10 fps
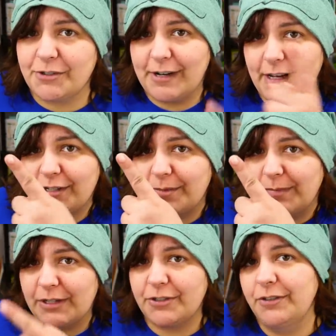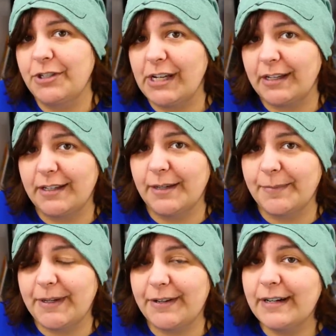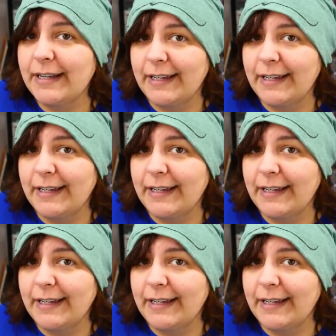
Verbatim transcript: or Trash, make sure you check up here.